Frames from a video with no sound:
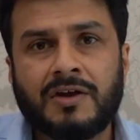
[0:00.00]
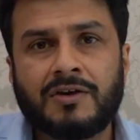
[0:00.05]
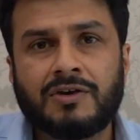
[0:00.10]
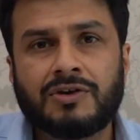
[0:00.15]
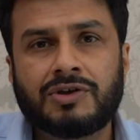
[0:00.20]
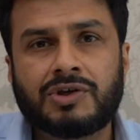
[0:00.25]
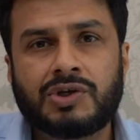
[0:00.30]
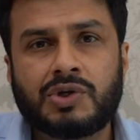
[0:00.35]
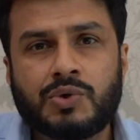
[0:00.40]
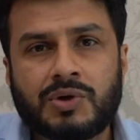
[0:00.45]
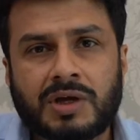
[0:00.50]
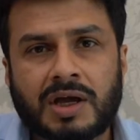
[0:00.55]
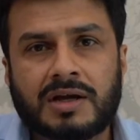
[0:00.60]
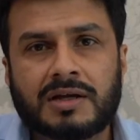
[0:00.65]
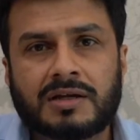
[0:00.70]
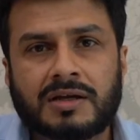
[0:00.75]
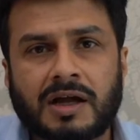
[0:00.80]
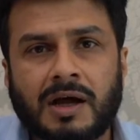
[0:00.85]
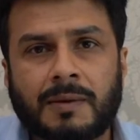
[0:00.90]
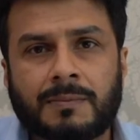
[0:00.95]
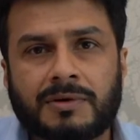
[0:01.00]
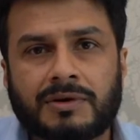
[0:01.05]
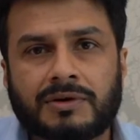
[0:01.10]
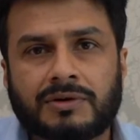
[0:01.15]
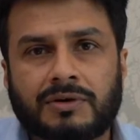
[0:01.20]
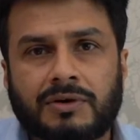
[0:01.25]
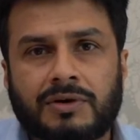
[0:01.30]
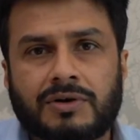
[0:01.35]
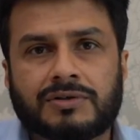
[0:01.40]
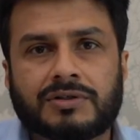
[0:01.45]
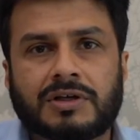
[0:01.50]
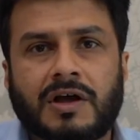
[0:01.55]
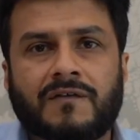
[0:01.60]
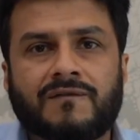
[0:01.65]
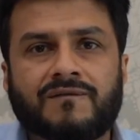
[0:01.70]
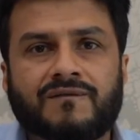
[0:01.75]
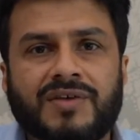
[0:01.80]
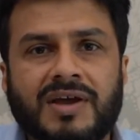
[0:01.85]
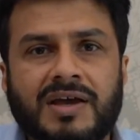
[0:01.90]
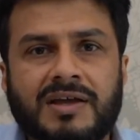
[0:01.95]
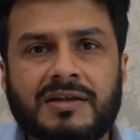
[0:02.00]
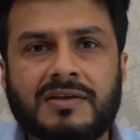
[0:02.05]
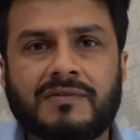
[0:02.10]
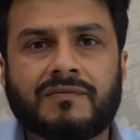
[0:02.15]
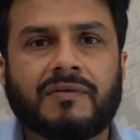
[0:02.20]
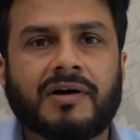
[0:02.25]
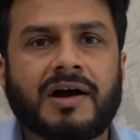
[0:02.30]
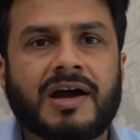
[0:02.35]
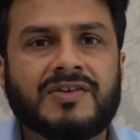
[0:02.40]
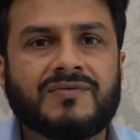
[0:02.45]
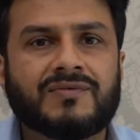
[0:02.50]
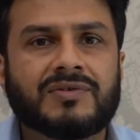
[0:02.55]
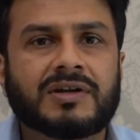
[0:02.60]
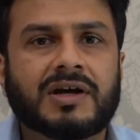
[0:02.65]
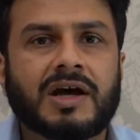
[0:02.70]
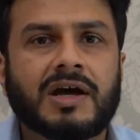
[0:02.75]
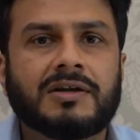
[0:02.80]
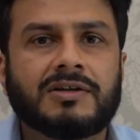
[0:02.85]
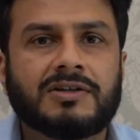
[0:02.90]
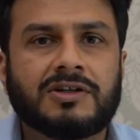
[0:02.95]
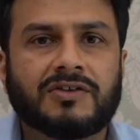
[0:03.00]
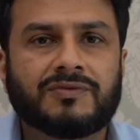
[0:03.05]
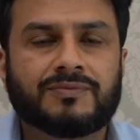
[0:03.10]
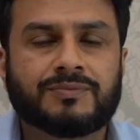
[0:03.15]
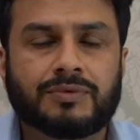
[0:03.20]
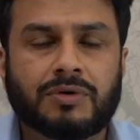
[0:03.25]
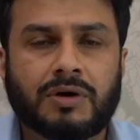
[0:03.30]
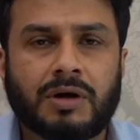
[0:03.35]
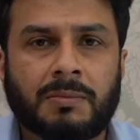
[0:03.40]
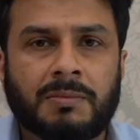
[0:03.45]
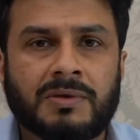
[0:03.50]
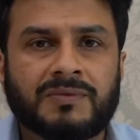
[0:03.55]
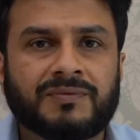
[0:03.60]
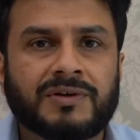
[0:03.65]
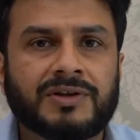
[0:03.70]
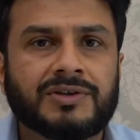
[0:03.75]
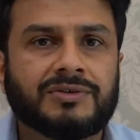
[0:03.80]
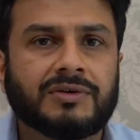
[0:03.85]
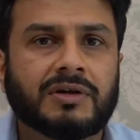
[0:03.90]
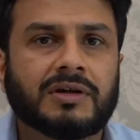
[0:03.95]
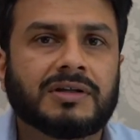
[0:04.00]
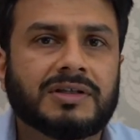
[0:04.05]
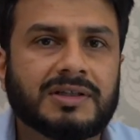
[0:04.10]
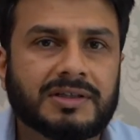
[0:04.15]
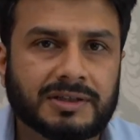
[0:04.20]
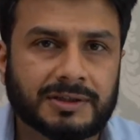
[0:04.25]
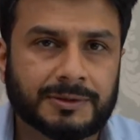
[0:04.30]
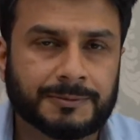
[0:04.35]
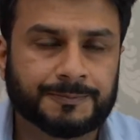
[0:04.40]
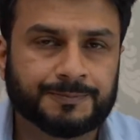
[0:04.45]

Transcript: You can come across a very wide variety of problems when you're a leader.